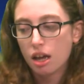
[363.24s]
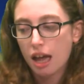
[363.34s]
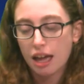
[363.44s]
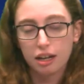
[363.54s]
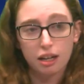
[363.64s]

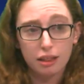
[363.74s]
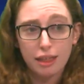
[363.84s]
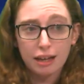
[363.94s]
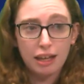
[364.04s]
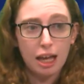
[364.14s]
And
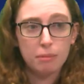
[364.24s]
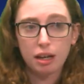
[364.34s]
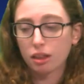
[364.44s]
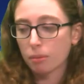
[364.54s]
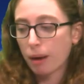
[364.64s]
that game
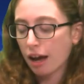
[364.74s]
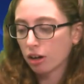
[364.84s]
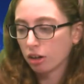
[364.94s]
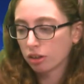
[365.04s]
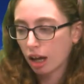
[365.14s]
against the
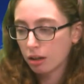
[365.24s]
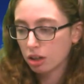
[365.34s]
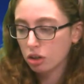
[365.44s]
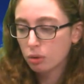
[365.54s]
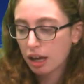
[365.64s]
Packers,
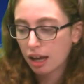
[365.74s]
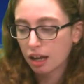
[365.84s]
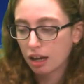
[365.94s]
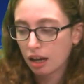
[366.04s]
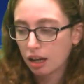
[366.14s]

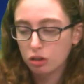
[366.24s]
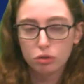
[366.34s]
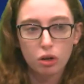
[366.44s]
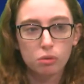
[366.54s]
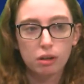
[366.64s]
you
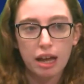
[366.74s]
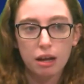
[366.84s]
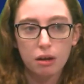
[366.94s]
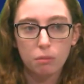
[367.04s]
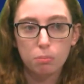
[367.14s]
don't
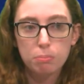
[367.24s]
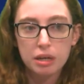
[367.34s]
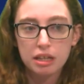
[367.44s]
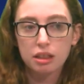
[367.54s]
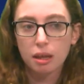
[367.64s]

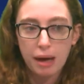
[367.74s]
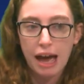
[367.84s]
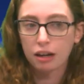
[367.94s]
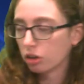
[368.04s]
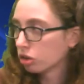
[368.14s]
beat the
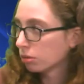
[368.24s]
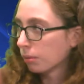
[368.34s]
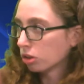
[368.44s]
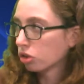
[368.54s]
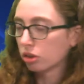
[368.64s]
Packers as
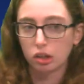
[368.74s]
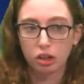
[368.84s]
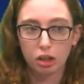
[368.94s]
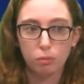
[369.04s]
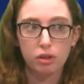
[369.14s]
much as they
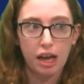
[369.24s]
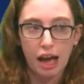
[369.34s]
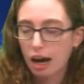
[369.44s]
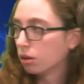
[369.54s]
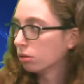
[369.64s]
did
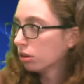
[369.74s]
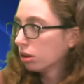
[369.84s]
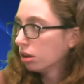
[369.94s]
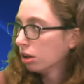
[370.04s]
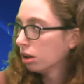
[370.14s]
without
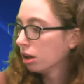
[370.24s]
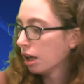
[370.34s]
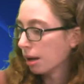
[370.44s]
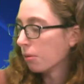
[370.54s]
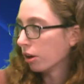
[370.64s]

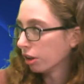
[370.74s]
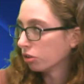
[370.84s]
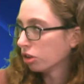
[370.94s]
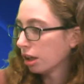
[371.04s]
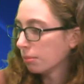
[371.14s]
him on their
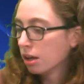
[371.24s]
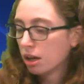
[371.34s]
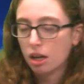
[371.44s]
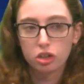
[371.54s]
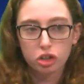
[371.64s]
team.
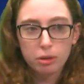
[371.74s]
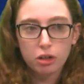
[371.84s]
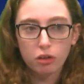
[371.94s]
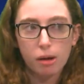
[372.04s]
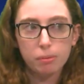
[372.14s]
Jimmy
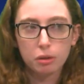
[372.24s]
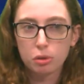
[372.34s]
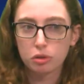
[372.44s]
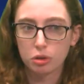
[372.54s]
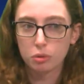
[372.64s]
Garoppolo
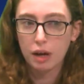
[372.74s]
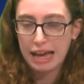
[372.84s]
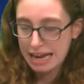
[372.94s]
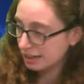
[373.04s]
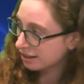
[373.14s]
threw
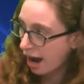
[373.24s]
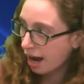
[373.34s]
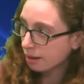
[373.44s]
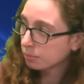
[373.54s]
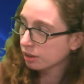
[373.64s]
8
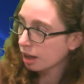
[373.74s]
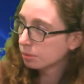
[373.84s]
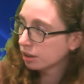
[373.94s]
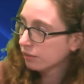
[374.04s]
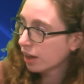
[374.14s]
times, I
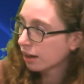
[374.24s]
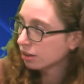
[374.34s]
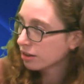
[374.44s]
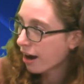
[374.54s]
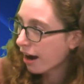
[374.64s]
believe, that
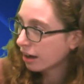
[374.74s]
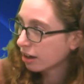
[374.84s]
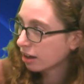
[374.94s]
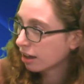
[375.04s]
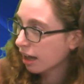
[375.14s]

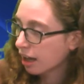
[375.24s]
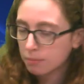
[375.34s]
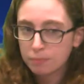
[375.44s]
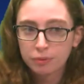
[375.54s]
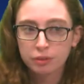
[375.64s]
entire
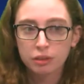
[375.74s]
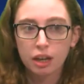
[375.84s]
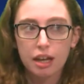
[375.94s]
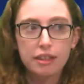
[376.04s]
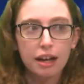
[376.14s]
game.
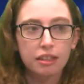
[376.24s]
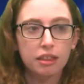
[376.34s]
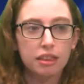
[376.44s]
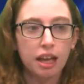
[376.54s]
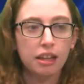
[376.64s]
And that's
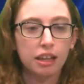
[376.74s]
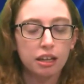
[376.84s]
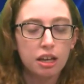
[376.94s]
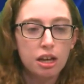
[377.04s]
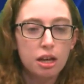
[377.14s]
insane. Like,
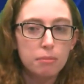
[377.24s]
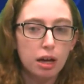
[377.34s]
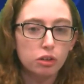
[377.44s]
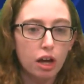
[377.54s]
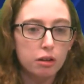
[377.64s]

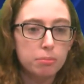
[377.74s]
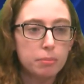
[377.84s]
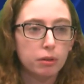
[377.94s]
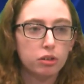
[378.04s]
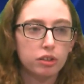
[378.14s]
a lot of
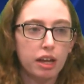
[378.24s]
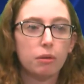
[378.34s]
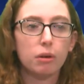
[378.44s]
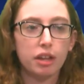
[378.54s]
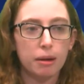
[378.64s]
people are saying,
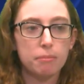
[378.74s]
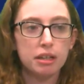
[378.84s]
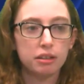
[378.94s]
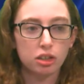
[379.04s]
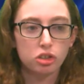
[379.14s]
well, that
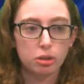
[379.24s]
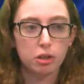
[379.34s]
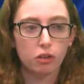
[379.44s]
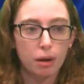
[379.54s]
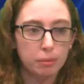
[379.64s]
means that Jimmy
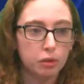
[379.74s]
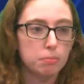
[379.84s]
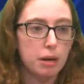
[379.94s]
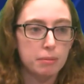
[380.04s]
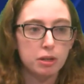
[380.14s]
Garoppolo is
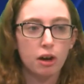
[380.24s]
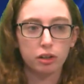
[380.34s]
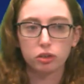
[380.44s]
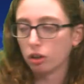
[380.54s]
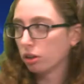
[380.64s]
maybe not
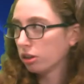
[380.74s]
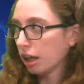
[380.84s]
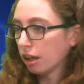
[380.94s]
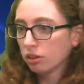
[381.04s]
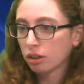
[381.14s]
as good as he
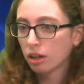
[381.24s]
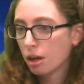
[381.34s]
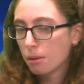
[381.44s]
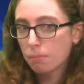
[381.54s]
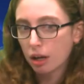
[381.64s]
is.
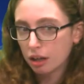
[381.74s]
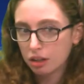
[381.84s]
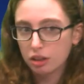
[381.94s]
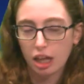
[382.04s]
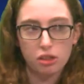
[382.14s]
But
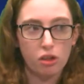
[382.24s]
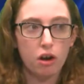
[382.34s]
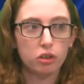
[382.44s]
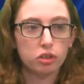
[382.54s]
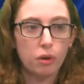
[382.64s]
that's
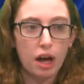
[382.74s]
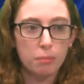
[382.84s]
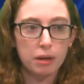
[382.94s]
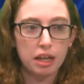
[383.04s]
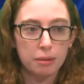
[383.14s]
also
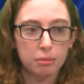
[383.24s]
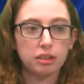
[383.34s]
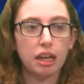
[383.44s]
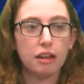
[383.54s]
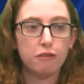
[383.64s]
helping him
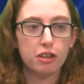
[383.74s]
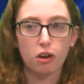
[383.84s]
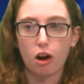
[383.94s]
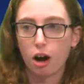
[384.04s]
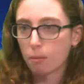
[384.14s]
save his
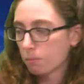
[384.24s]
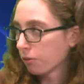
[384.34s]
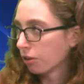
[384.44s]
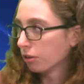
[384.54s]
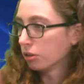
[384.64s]
arm
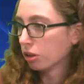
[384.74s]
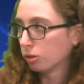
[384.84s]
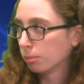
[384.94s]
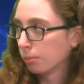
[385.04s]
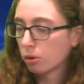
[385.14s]
for the
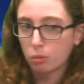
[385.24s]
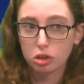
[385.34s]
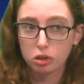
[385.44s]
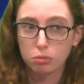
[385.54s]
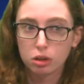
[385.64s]
Super Bowl when
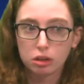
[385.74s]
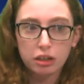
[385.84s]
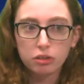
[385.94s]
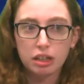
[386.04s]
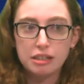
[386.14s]
you
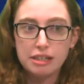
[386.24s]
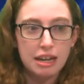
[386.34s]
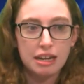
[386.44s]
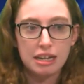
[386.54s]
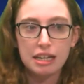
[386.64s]
clearly
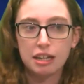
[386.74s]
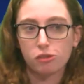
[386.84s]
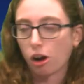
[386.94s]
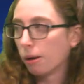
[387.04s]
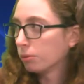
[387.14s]
didn't need his
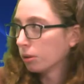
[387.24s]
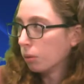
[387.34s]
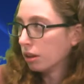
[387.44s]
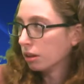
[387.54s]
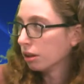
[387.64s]
arm to
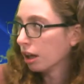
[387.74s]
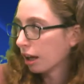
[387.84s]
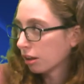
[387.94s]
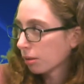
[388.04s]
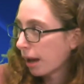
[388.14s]
win
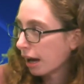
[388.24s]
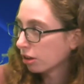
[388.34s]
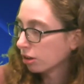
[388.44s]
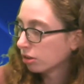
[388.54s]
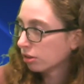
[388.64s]
against the
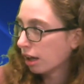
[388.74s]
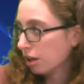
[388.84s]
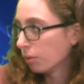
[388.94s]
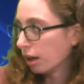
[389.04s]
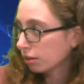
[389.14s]
Packers anyway.